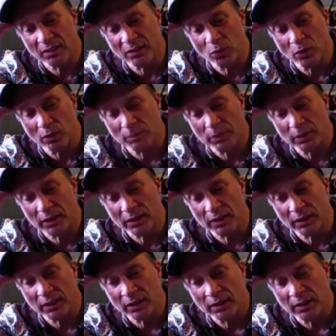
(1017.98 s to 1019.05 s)
quite big.
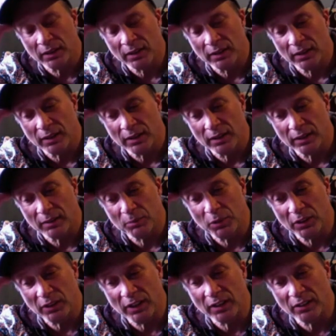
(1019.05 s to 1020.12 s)

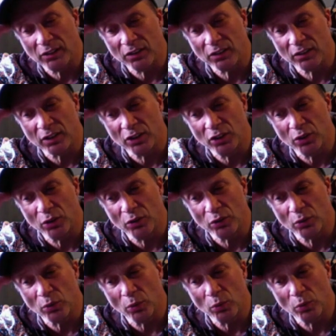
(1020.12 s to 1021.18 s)
But yeah, just the
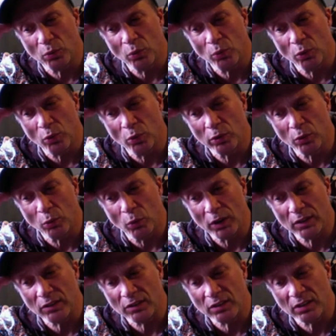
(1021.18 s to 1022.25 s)
usual, all the
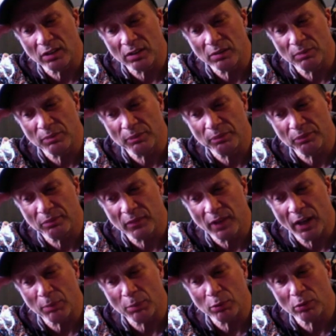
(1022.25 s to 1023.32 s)
ones.
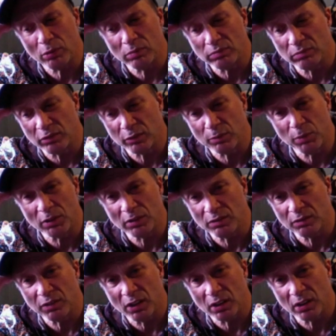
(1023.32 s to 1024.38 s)
Apple,
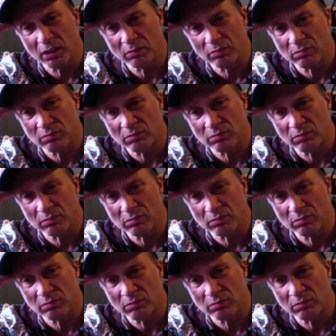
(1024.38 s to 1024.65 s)
Spotify,